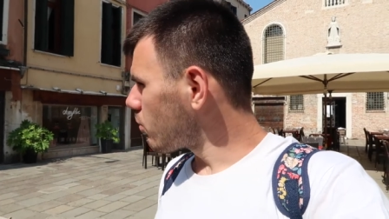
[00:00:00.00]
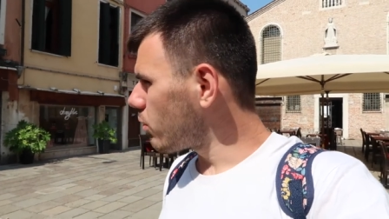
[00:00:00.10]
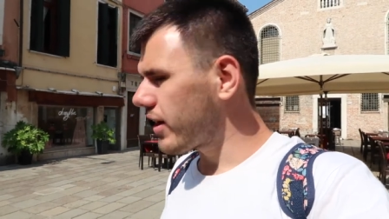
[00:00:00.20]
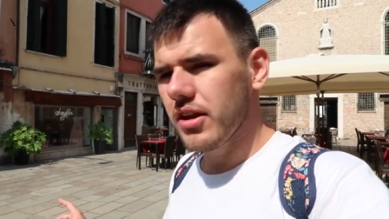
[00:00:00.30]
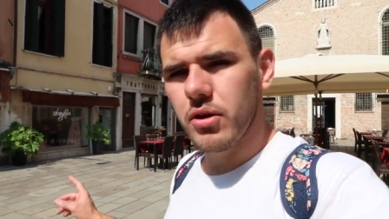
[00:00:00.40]

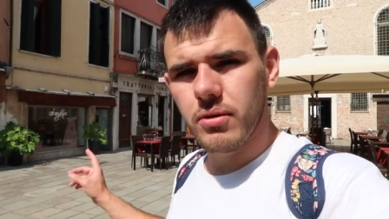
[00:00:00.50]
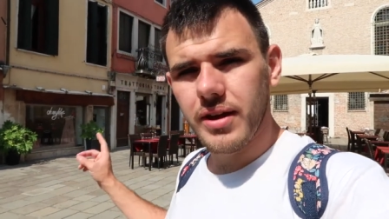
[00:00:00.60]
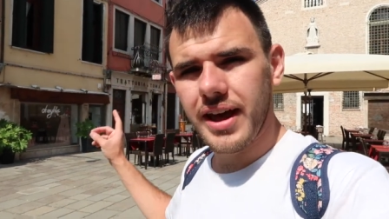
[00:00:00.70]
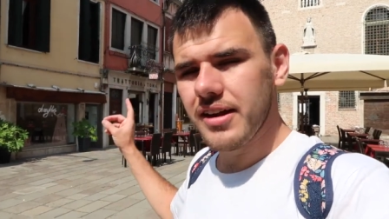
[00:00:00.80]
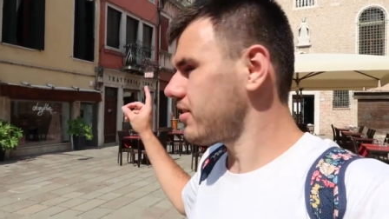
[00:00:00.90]
We're gonna
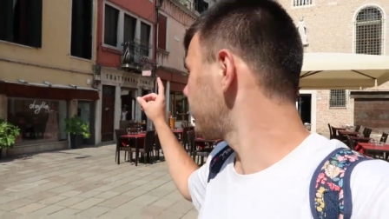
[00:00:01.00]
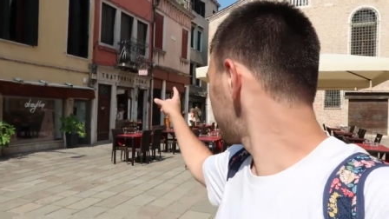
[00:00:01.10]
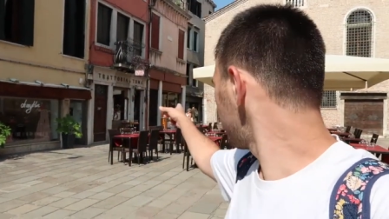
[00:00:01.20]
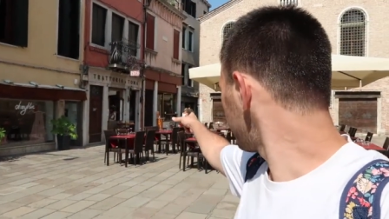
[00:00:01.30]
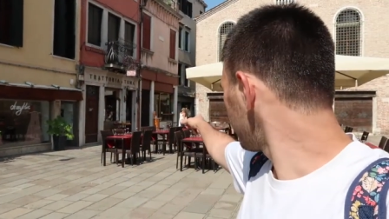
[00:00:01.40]
head
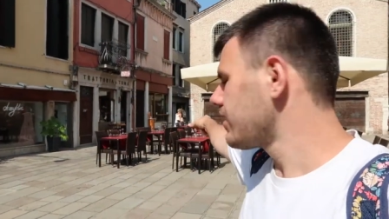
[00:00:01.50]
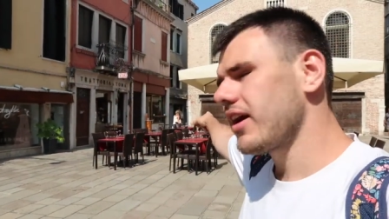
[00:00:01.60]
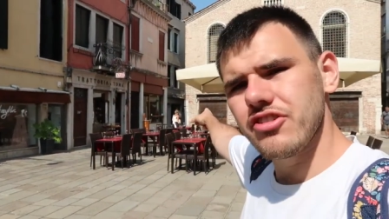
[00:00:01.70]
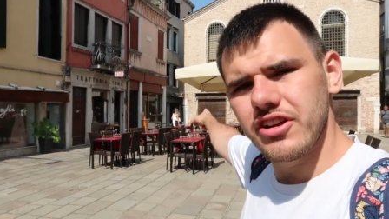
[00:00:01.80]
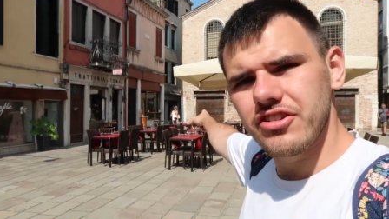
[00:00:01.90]

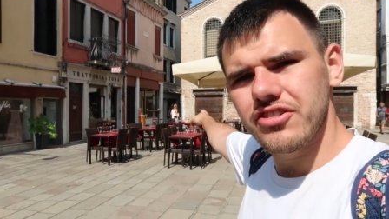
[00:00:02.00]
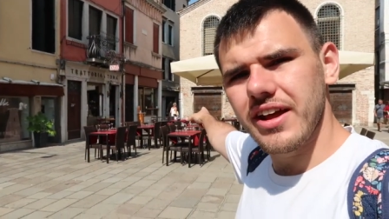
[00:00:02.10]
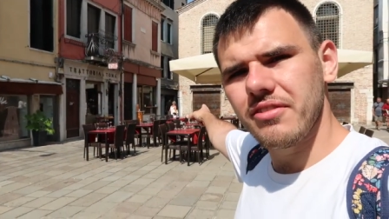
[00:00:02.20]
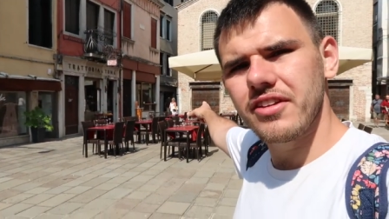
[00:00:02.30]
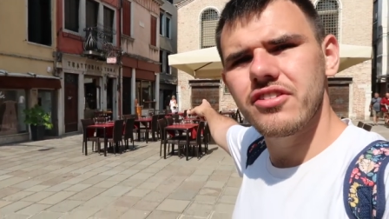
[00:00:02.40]
actually just
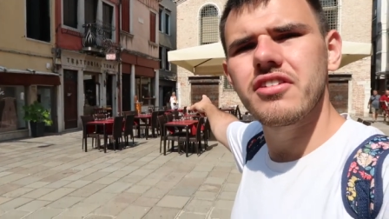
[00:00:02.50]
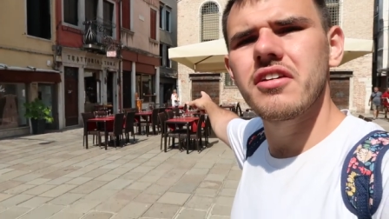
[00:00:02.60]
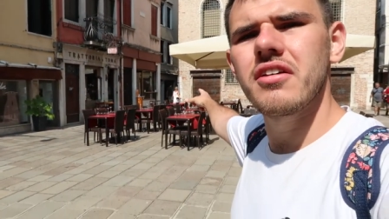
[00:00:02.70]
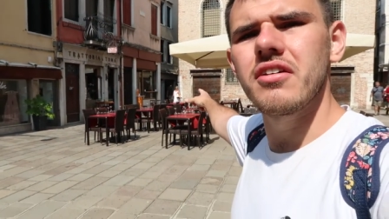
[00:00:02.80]
down this